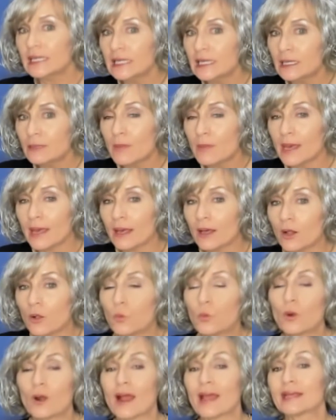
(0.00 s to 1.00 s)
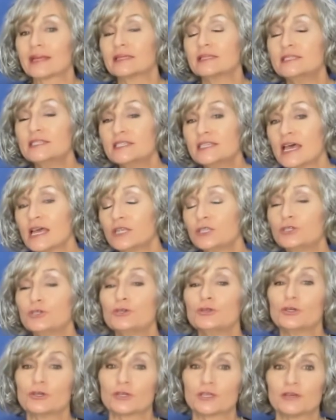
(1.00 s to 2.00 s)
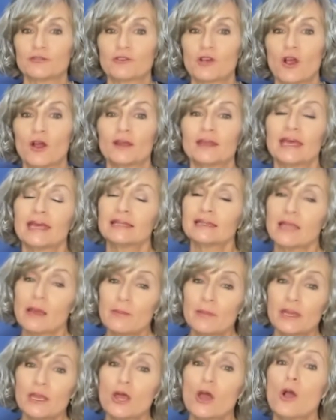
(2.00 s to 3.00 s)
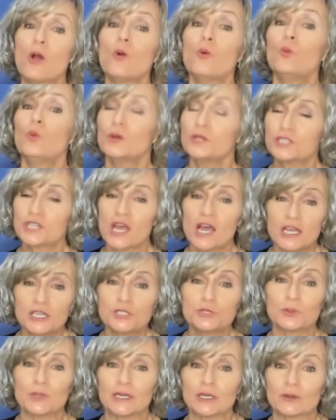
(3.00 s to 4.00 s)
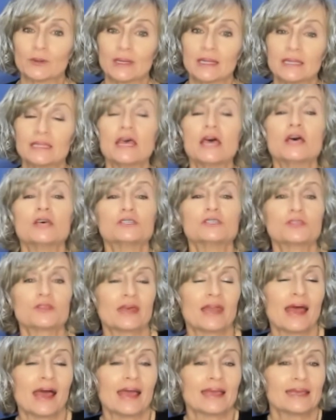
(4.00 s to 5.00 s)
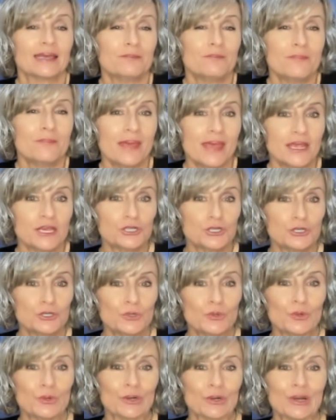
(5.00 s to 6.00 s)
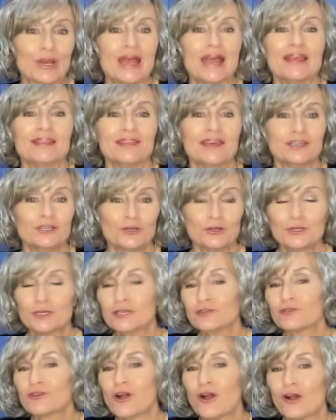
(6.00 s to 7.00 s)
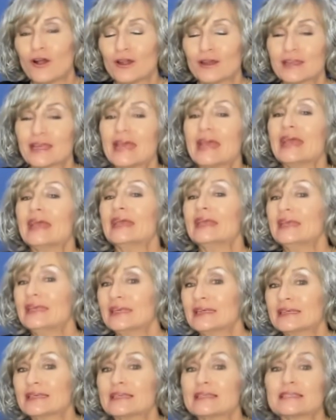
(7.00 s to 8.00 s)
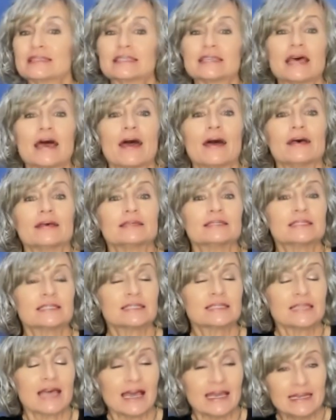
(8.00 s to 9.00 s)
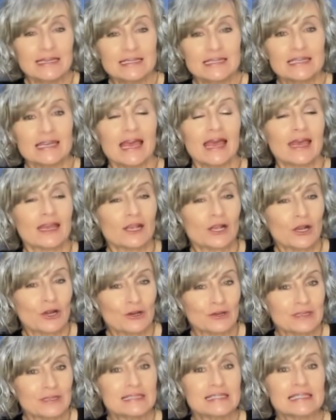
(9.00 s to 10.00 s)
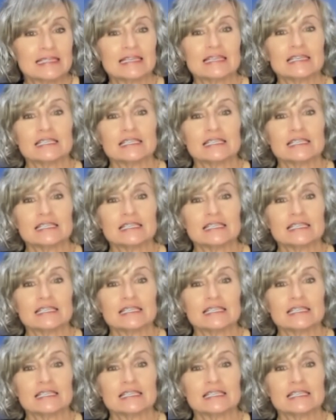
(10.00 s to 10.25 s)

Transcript: email where I can send you your gift card and let me know which country you're in so that I can make sure that your gift card is site and currency